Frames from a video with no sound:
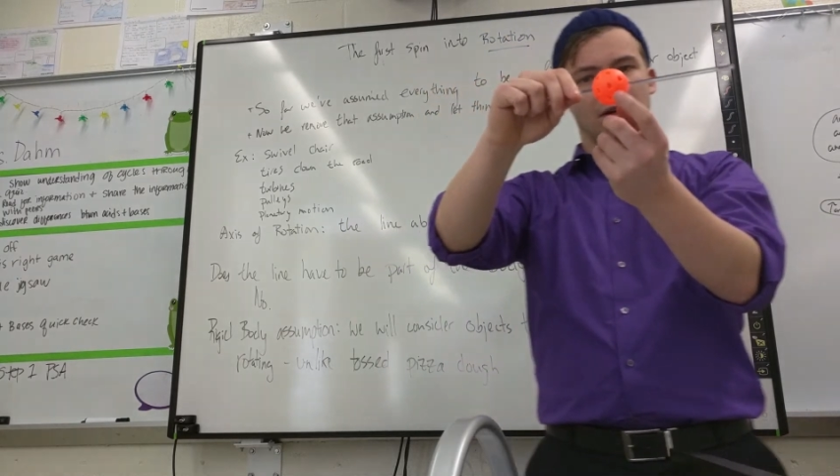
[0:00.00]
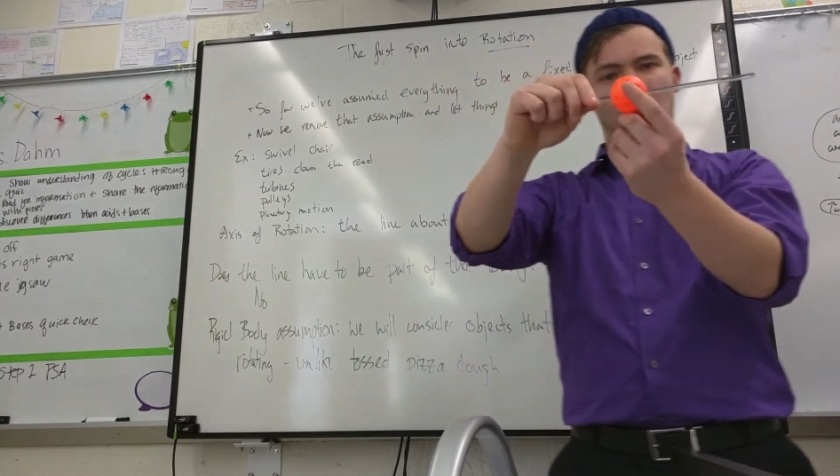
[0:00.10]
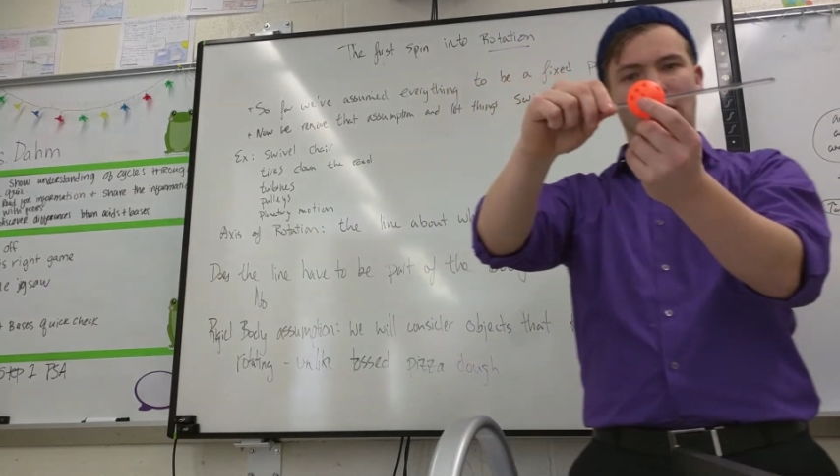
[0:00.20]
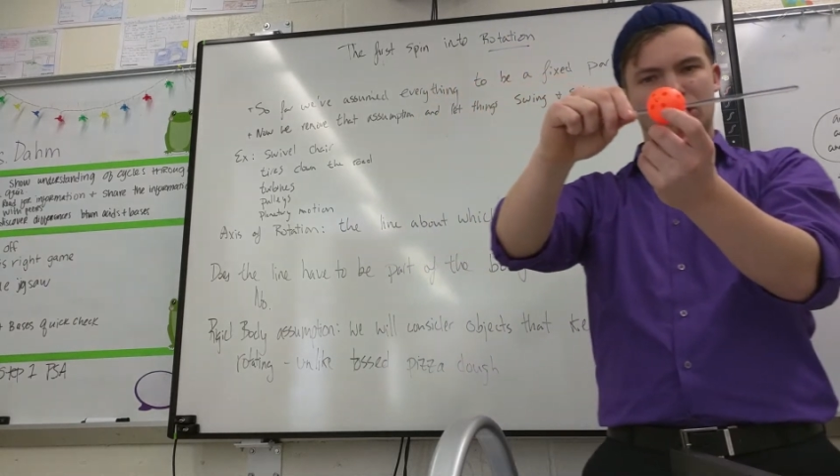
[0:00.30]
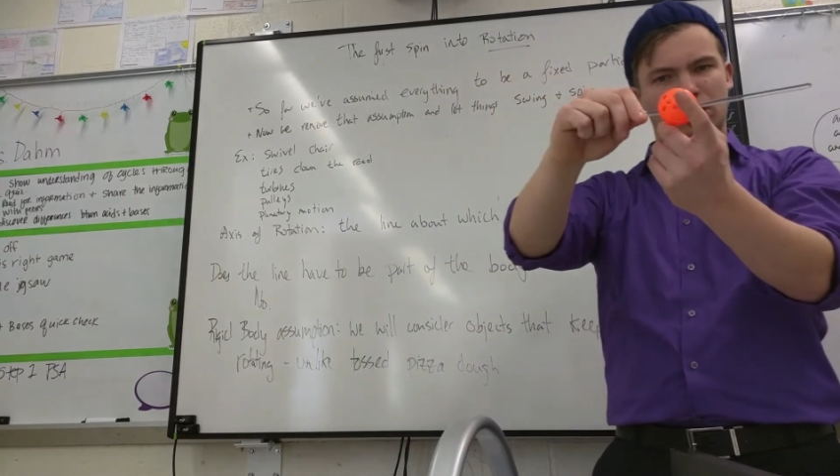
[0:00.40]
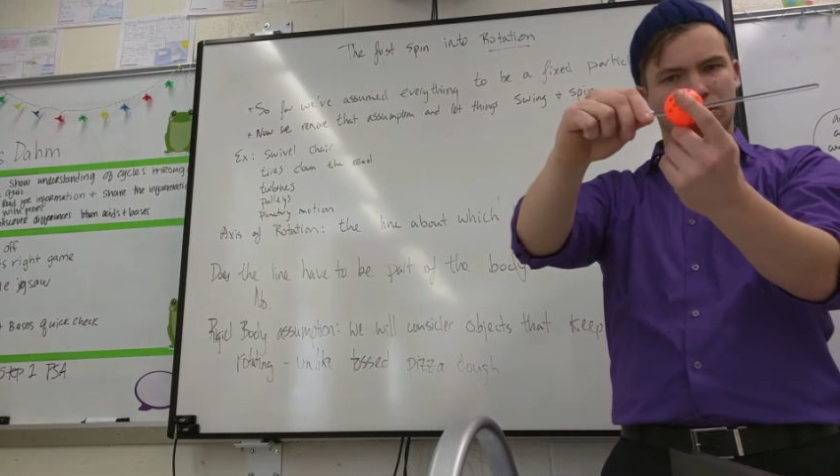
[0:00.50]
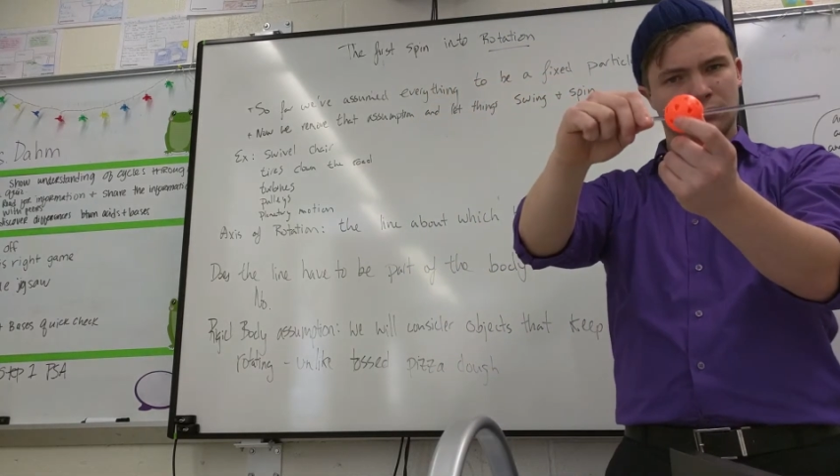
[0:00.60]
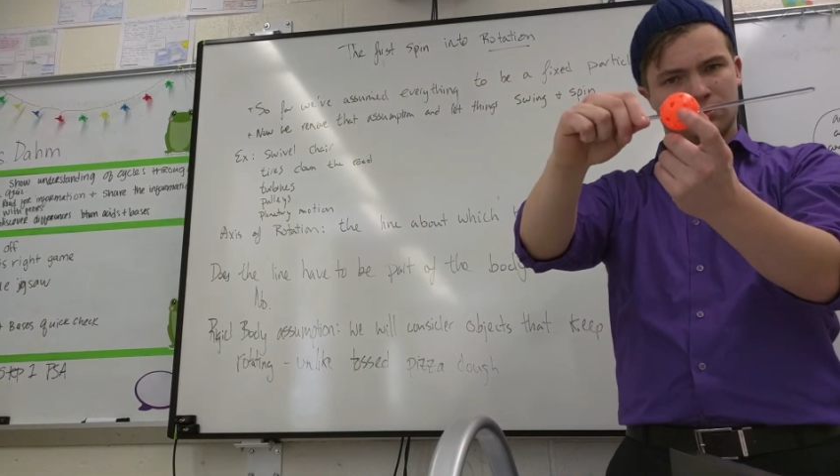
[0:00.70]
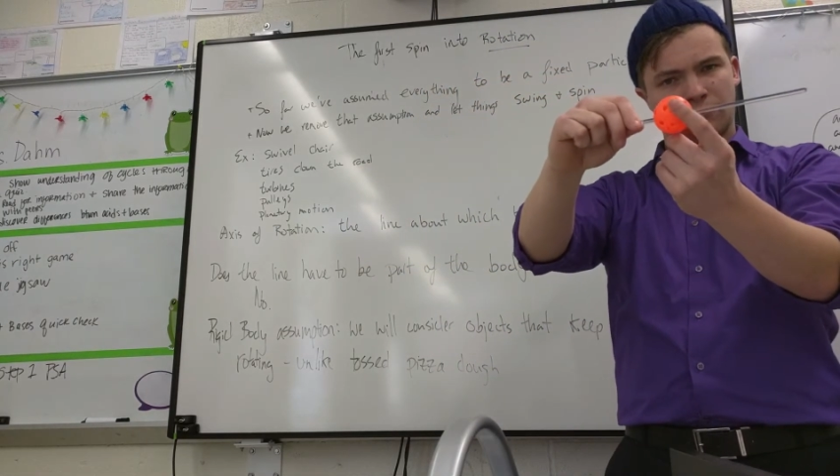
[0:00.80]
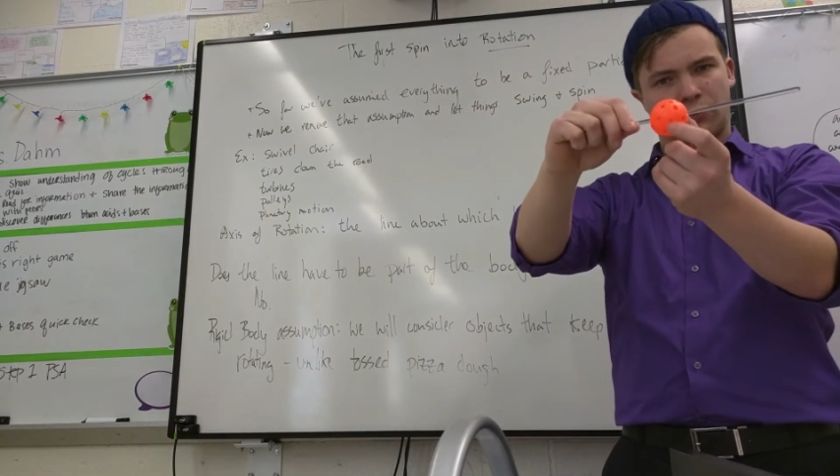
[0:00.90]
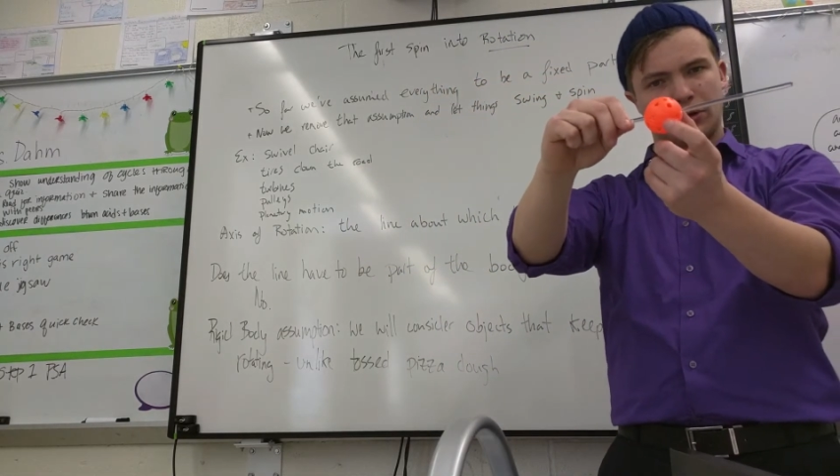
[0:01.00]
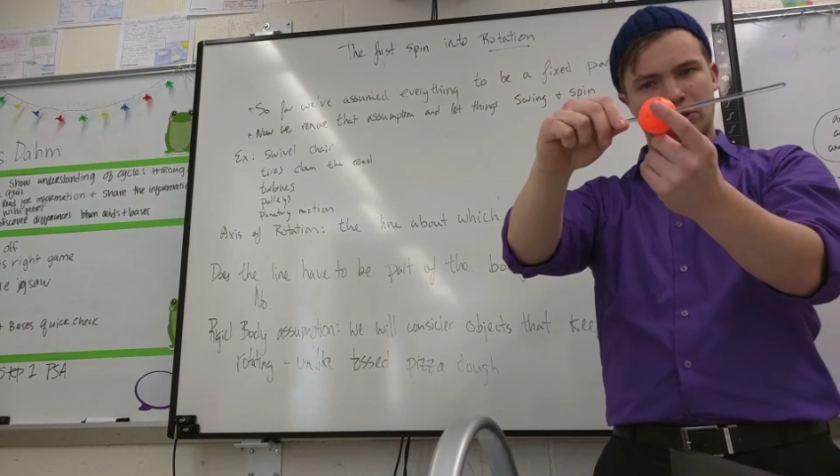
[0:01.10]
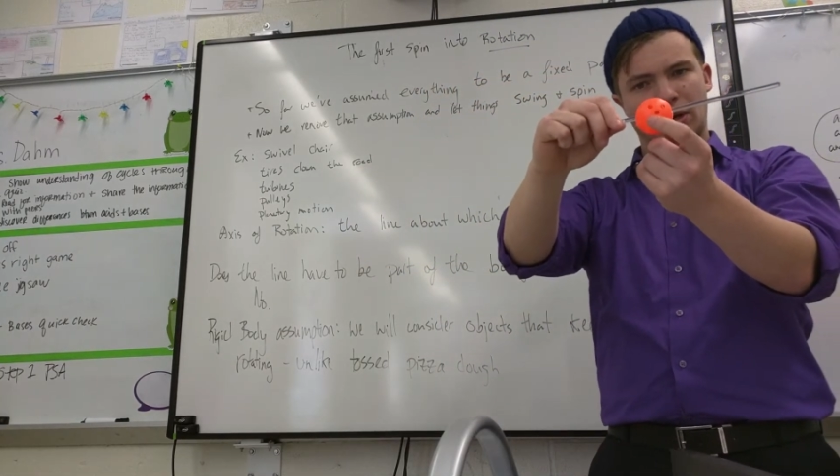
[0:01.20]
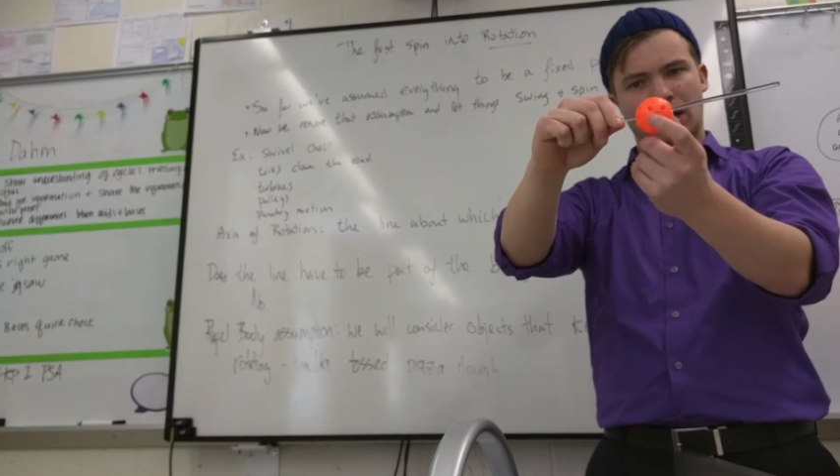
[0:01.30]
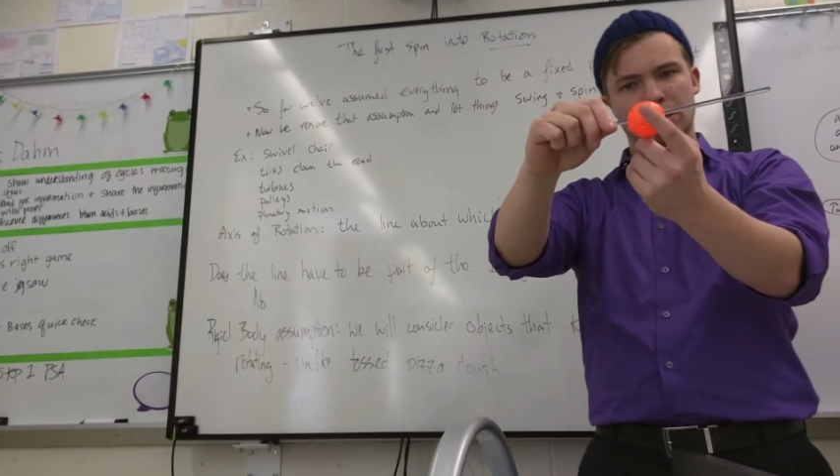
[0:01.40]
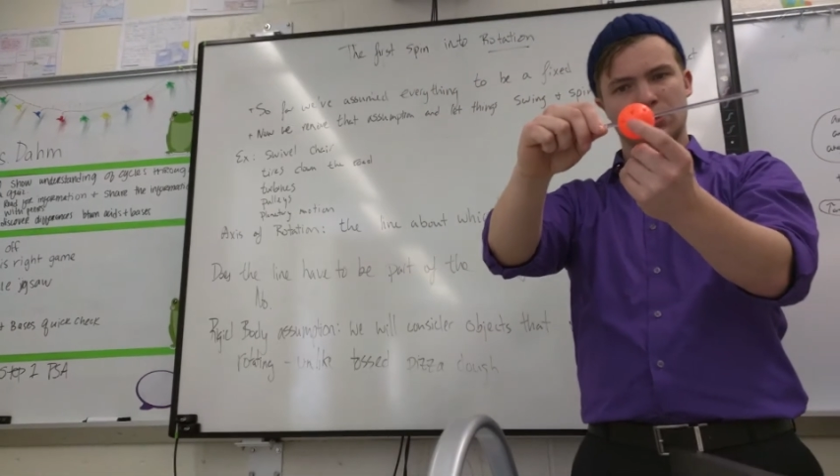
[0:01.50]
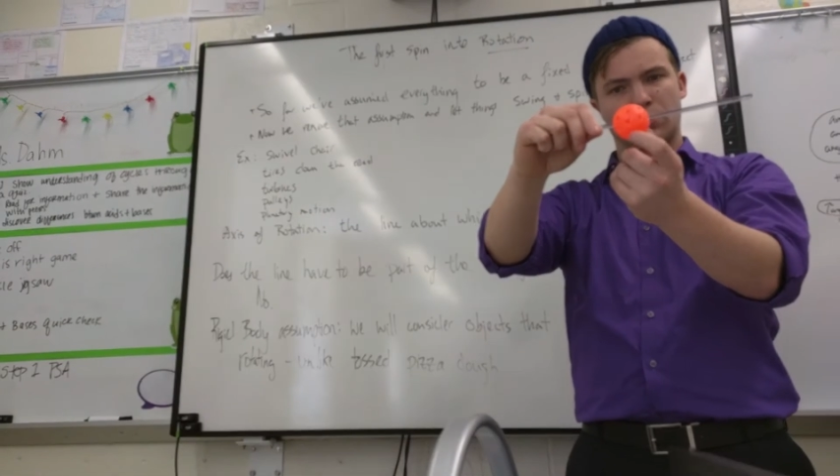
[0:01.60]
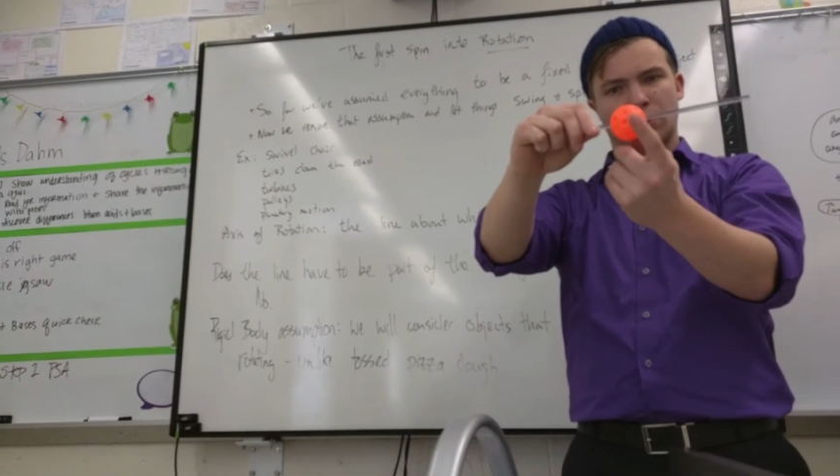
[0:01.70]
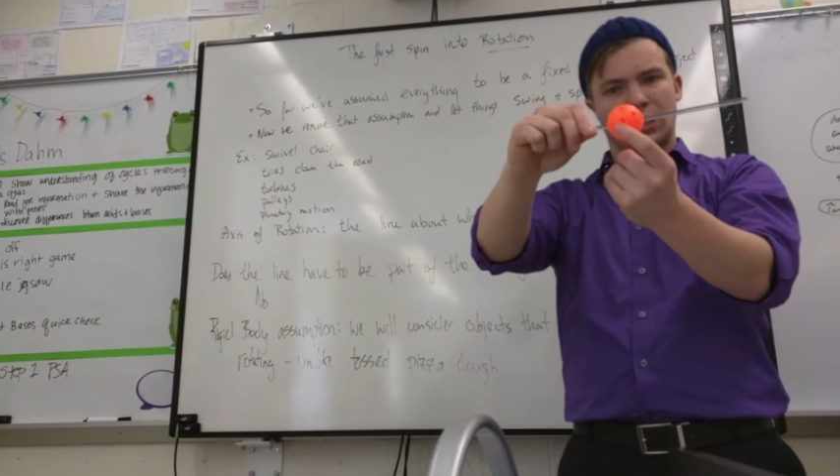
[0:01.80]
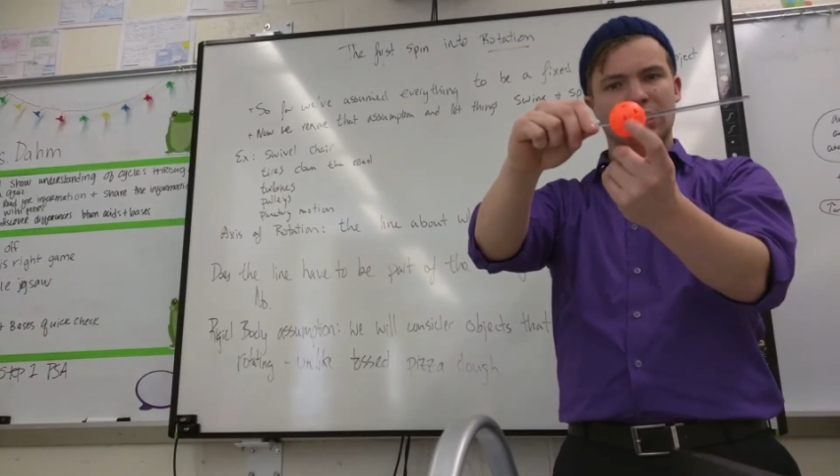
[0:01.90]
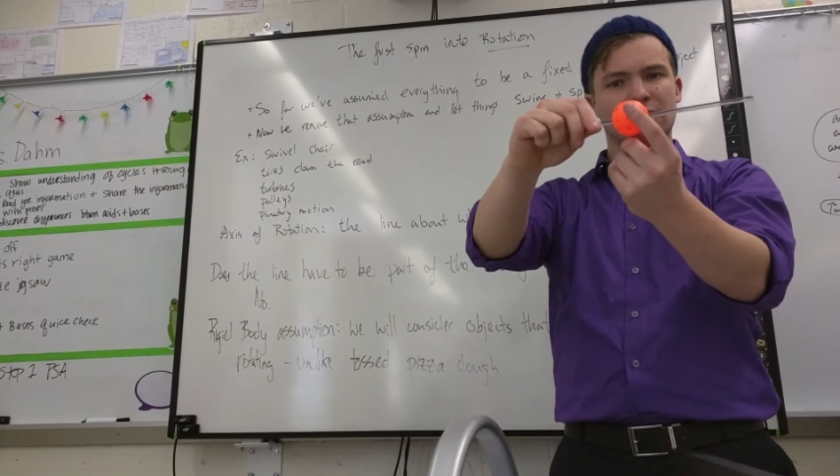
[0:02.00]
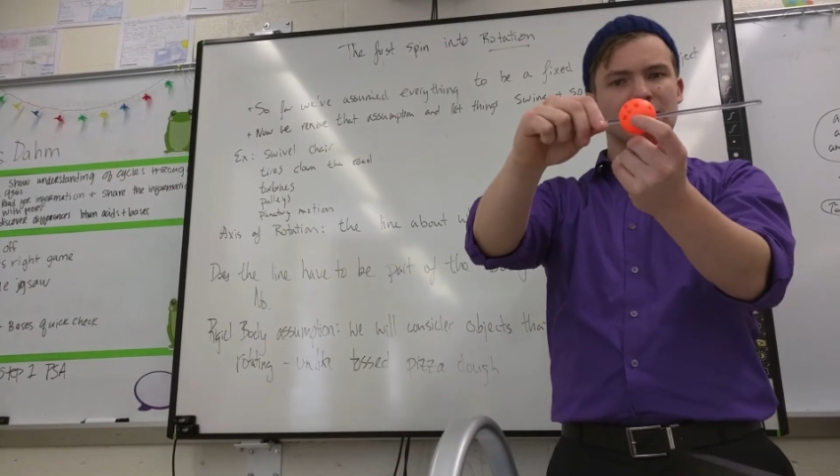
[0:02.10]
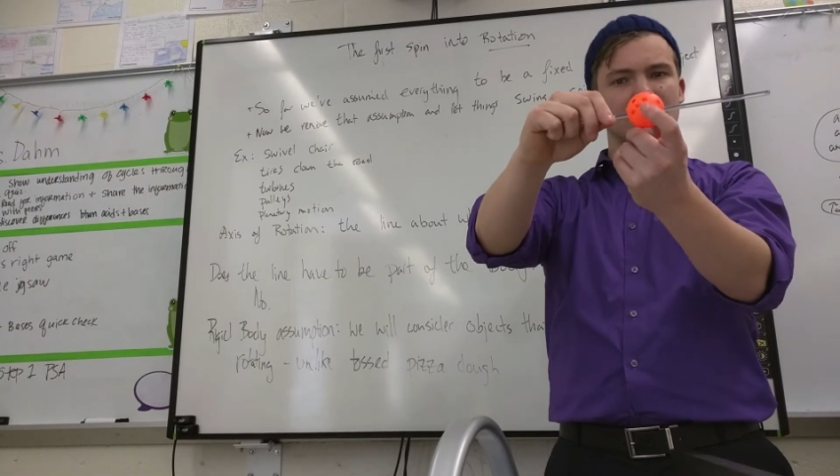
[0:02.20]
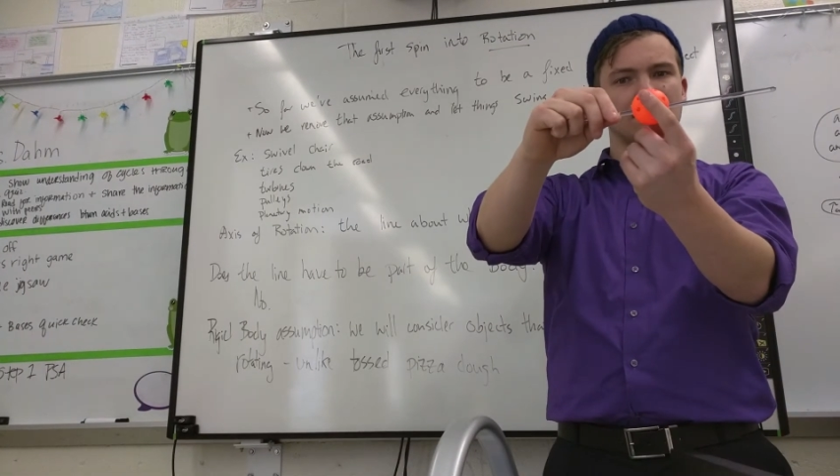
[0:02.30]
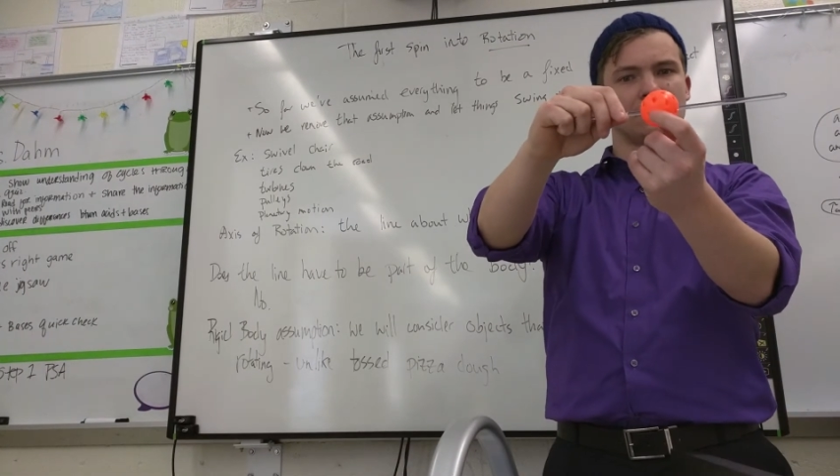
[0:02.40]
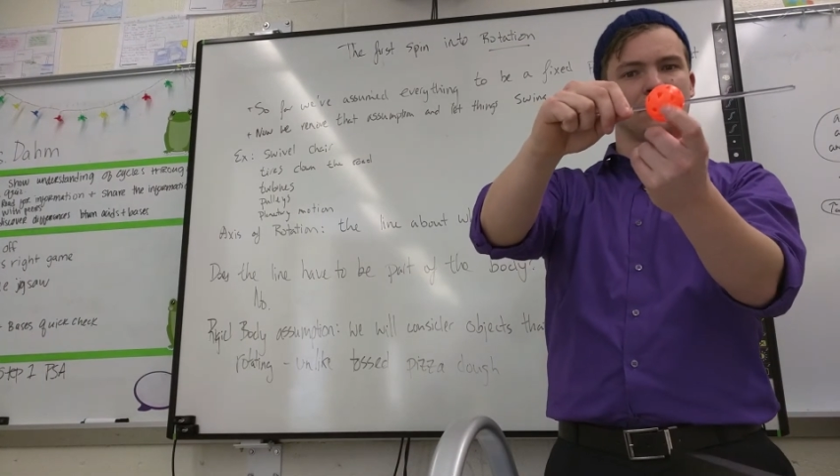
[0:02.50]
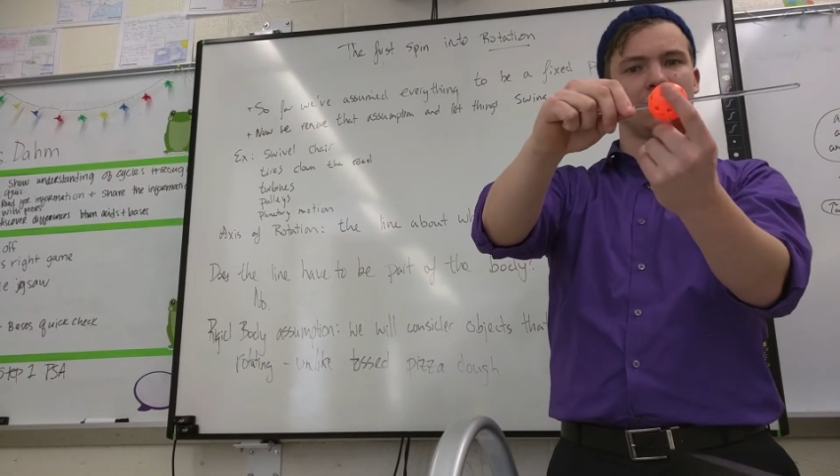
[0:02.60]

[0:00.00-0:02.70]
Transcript: Question for you guys is,